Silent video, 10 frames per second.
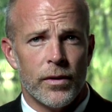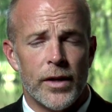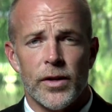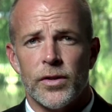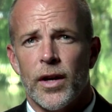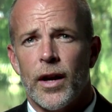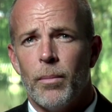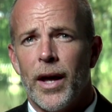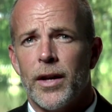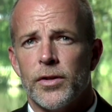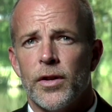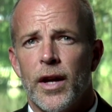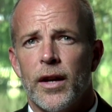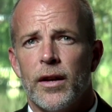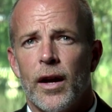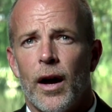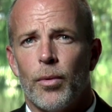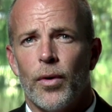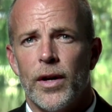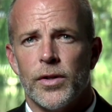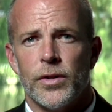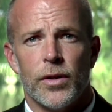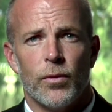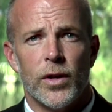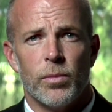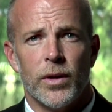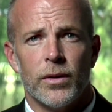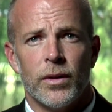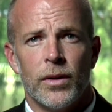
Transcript: As I said, I managed the day-to-day operations in Richmond.